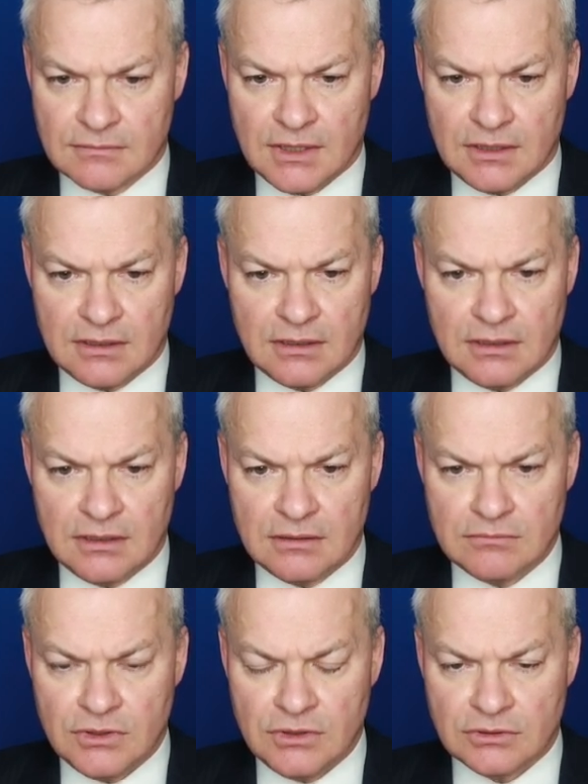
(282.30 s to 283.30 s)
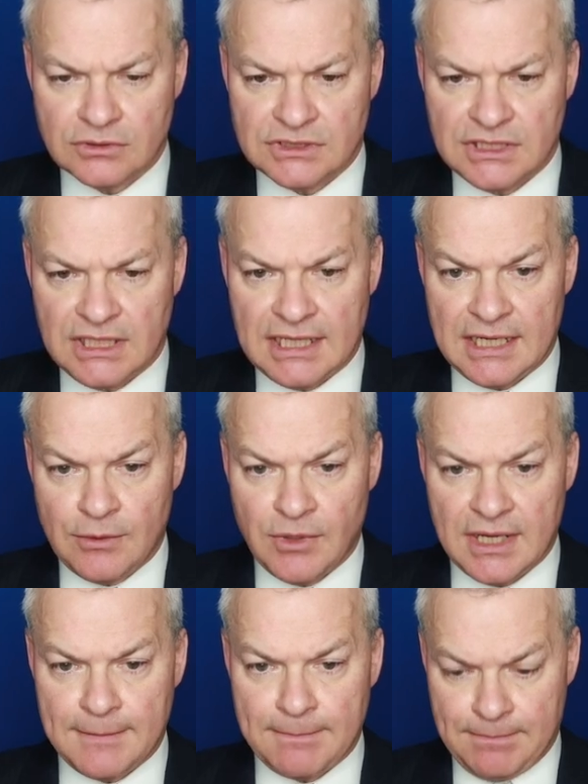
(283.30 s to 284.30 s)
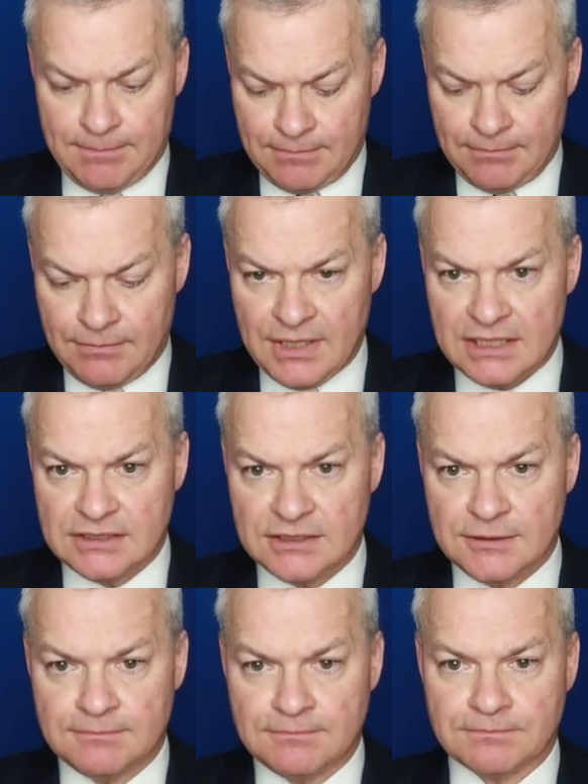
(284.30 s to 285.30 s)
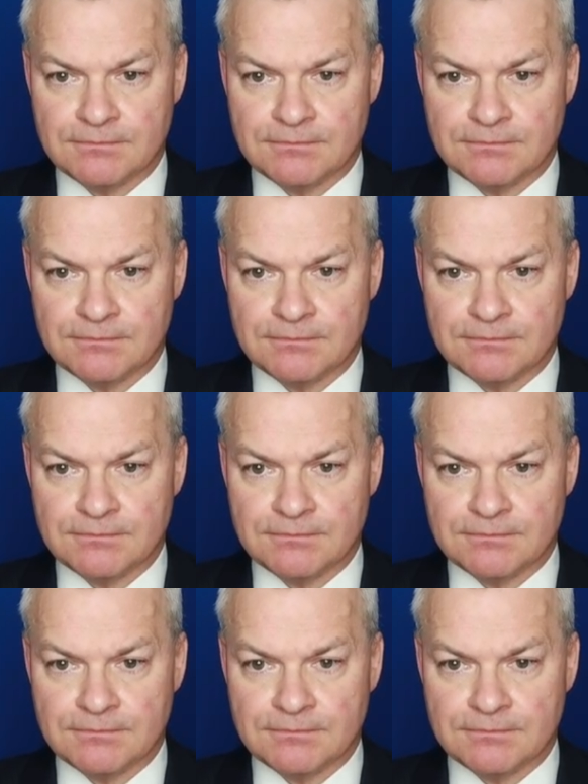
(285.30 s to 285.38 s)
But I'm not seeing anywhere better.